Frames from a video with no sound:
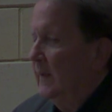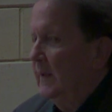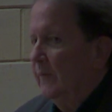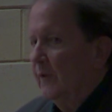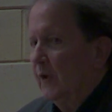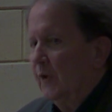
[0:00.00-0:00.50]

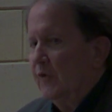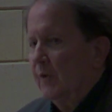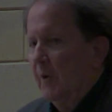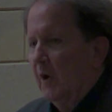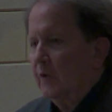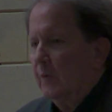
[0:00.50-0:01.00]
there's the
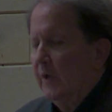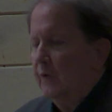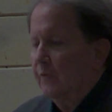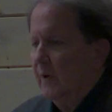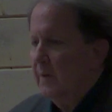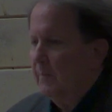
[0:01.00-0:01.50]
Mark Twain
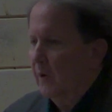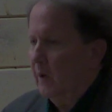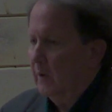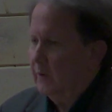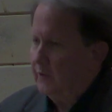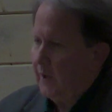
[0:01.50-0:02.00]

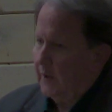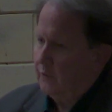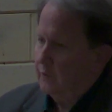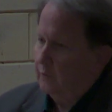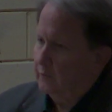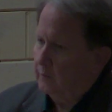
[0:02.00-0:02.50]
trademark
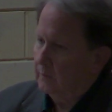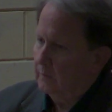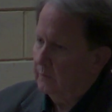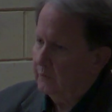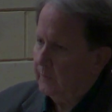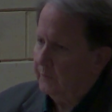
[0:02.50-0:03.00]
attached to
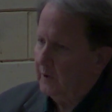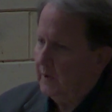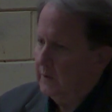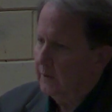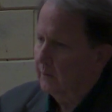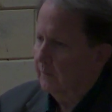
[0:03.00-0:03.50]
something he
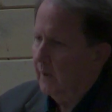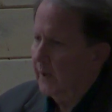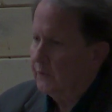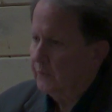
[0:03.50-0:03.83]
didn't write.